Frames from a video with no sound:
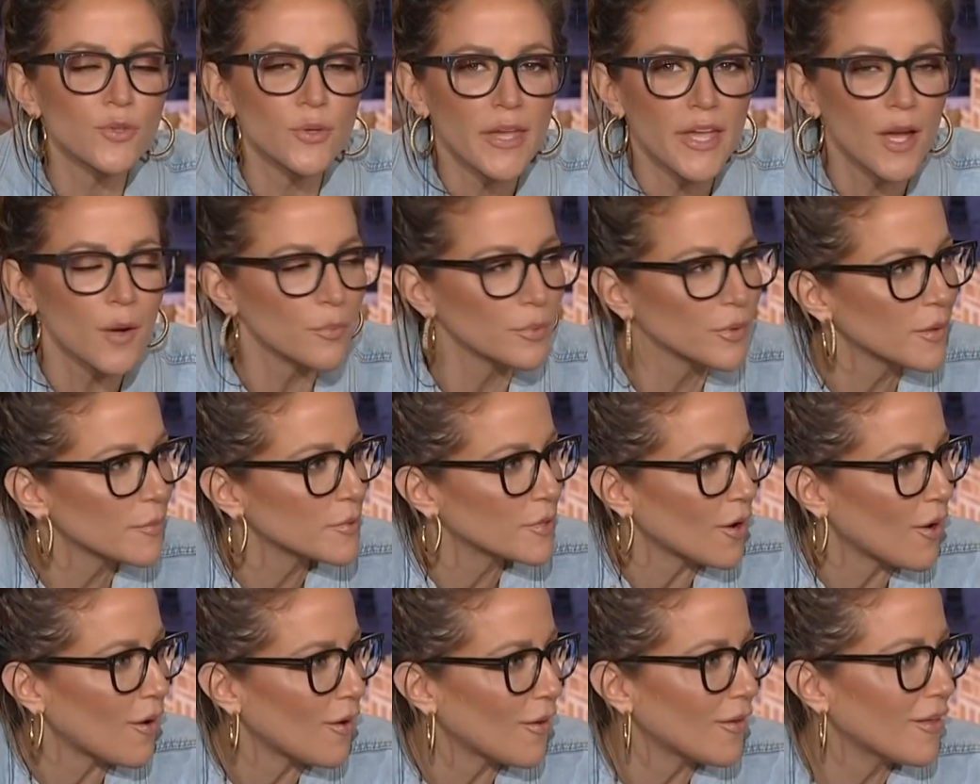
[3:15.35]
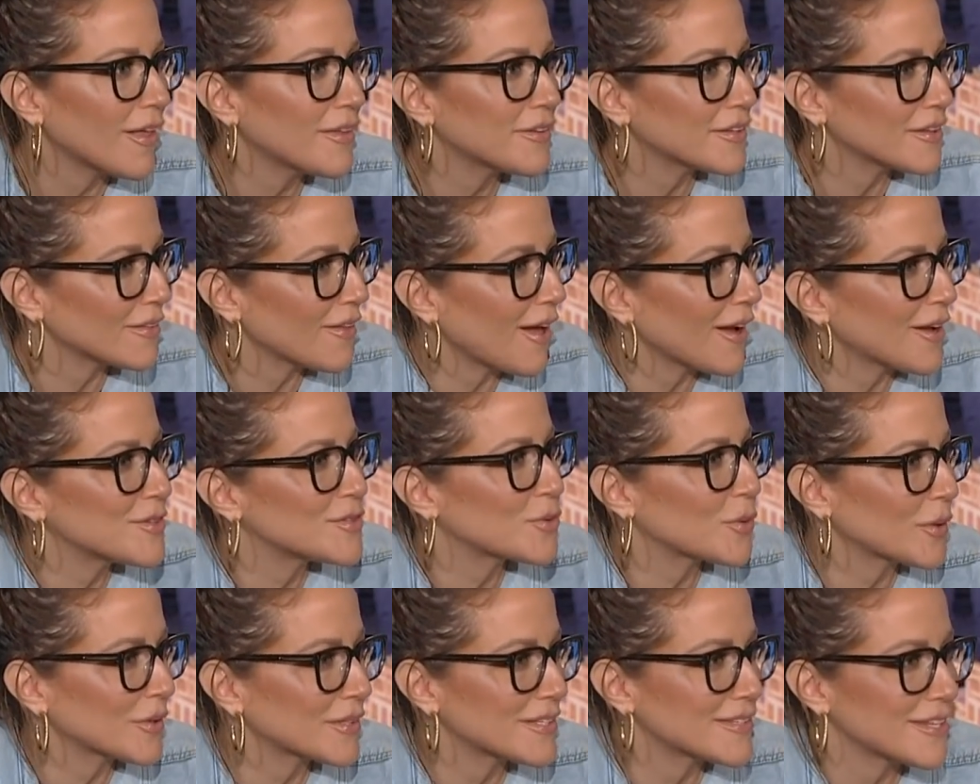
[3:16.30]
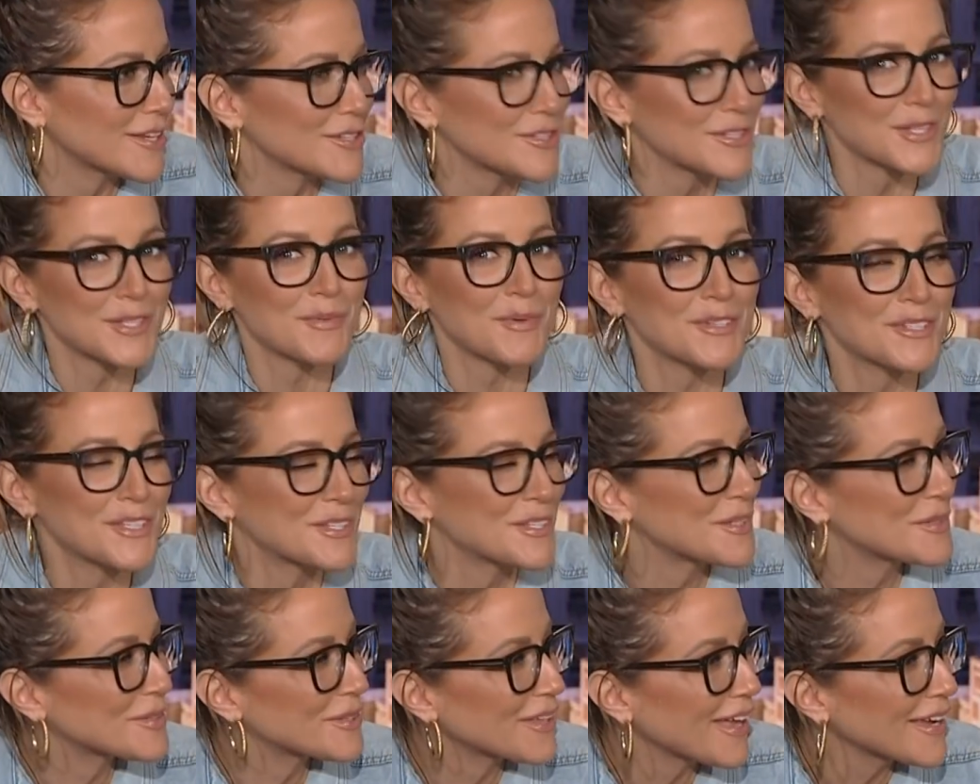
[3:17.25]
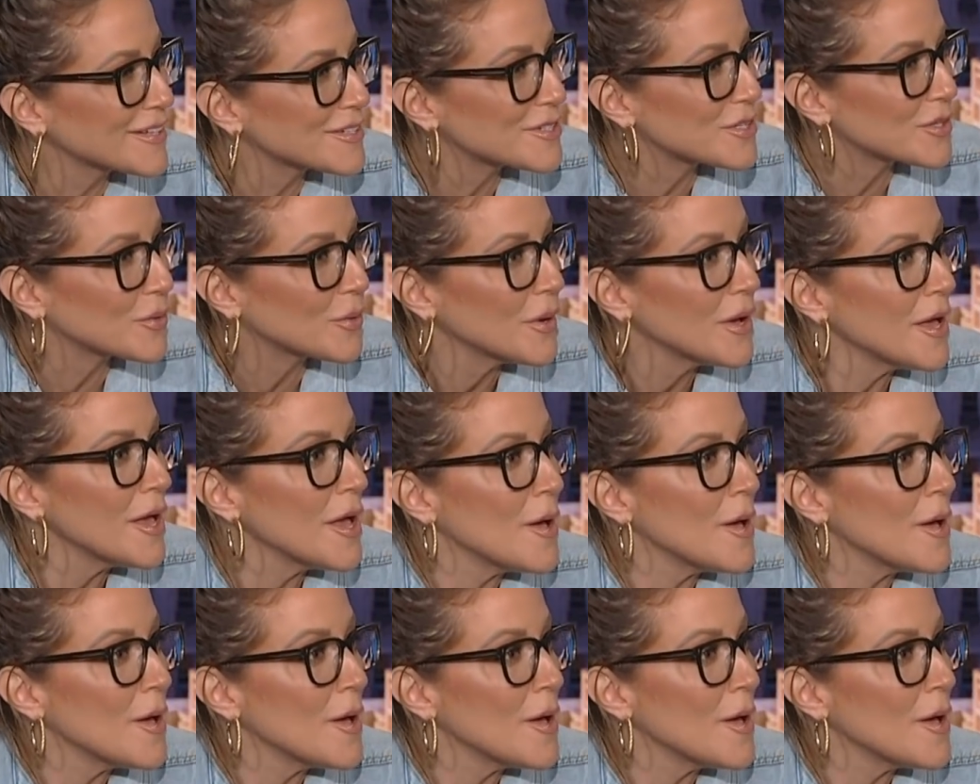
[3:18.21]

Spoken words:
You can't blame it all on the Lions organization as much as you'd like to,